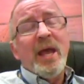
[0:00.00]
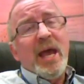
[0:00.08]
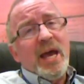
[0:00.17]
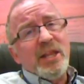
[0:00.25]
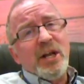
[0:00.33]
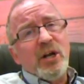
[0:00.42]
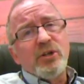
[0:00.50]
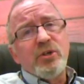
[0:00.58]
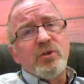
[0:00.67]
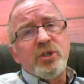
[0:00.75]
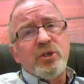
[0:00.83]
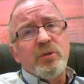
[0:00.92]
And then I'll
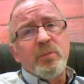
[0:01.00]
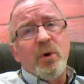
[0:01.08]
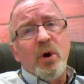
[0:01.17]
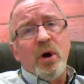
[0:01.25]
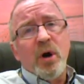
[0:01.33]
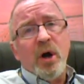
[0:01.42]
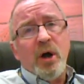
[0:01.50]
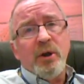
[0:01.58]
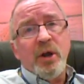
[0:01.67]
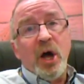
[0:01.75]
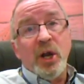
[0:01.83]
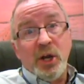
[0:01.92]
do two more on,
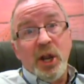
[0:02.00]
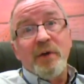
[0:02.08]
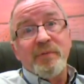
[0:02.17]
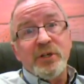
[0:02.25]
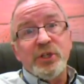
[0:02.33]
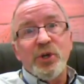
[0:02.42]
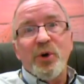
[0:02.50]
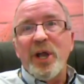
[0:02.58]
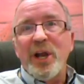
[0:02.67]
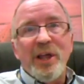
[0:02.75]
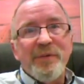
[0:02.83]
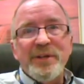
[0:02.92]
on love and joy. I
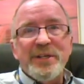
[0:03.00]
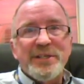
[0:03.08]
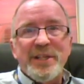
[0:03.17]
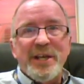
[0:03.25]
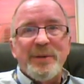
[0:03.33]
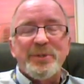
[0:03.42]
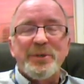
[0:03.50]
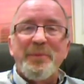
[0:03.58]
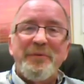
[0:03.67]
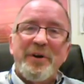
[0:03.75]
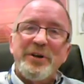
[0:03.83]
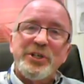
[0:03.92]
love these themes. Some
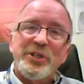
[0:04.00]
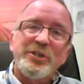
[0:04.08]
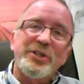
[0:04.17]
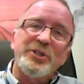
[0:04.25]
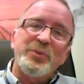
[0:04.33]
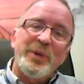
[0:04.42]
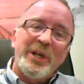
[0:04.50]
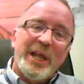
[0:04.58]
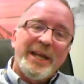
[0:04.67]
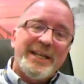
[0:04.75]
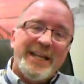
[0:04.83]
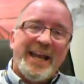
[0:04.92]
of our churches, we
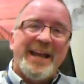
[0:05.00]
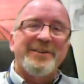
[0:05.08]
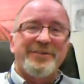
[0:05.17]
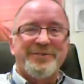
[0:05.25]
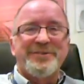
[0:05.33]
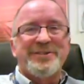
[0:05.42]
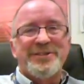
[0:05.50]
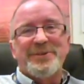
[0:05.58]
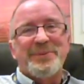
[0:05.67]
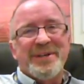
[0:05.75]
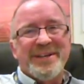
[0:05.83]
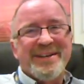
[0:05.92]
light candles,
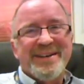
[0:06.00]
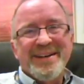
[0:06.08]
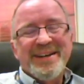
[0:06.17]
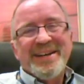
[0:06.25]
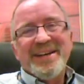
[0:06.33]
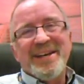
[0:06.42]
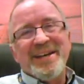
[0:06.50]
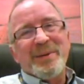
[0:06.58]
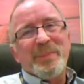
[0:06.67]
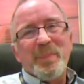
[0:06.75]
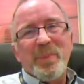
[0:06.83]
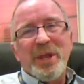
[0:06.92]
don't we?
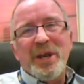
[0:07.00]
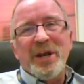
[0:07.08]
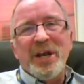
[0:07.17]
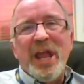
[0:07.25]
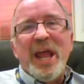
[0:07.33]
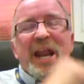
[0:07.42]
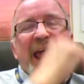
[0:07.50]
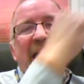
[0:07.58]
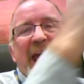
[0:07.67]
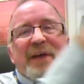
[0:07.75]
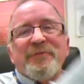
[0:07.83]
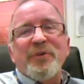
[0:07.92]
In, in, in
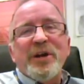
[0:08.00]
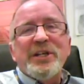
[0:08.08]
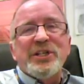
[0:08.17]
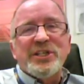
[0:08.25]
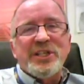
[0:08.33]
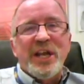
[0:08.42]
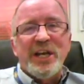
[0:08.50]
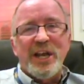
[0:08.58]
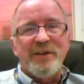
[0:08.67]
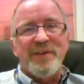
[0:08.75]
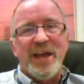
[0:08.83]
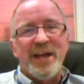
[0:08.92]
for each Sunday
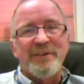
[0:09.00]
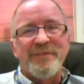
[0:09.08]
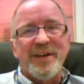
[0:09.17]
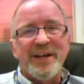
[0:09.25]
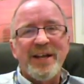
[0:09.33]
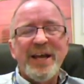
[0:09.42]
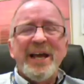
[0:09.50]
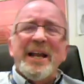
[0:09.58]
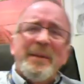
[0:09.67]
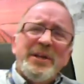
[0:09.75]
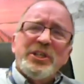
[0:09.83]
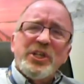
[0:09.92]
of Advent.
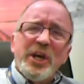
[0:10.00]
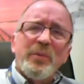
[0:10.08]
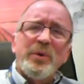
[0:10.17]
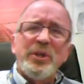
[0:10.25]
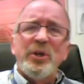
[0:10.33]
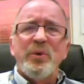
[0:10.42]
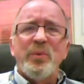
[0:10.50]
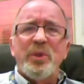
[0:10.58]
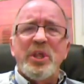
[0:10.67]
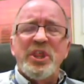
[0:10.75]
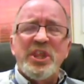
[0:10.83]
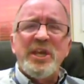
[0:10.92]
Let me share with you
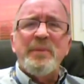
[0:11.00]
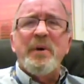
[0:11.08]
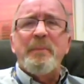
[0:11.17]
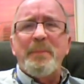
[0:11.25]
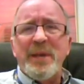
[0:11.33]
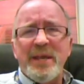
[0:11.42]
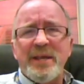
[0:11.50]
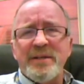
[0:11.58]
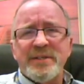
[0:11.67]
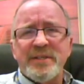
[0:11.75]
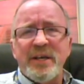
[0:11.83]
the theme of peace.